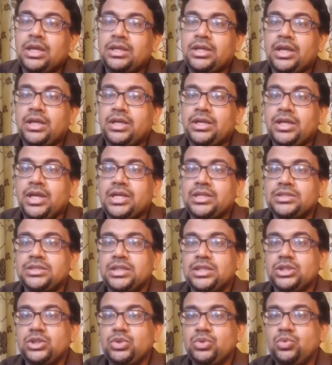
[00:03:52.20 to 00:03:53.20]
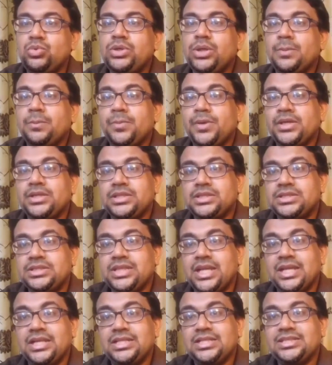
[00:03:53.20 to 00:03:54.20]
that it has two temperature
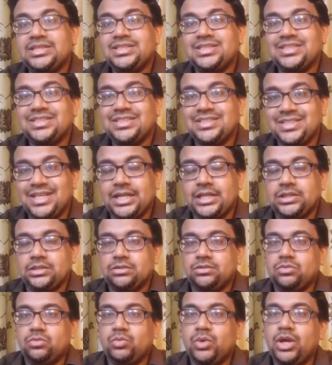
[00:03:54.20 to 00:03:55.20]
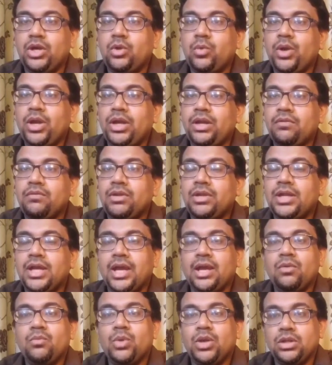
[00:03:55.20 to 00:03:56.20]
standards set 121
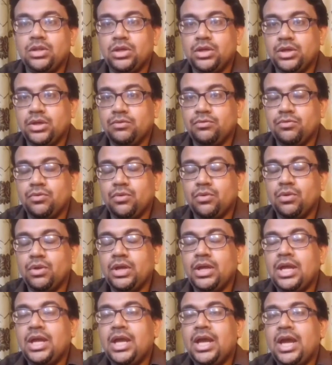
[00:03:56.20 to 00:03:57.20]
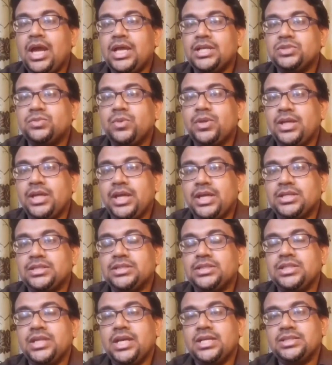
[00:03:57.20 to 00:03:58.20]
and 134 as well
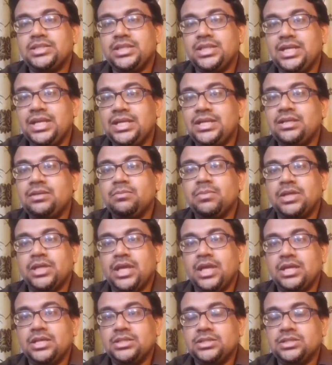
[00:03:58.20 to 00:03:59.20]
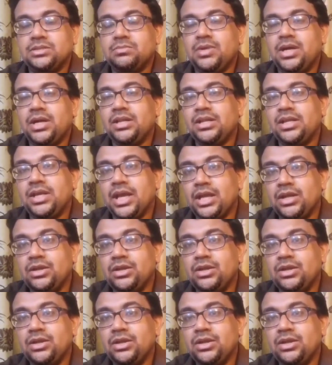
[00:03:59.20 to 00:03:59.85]
as it has a heating mechanism at the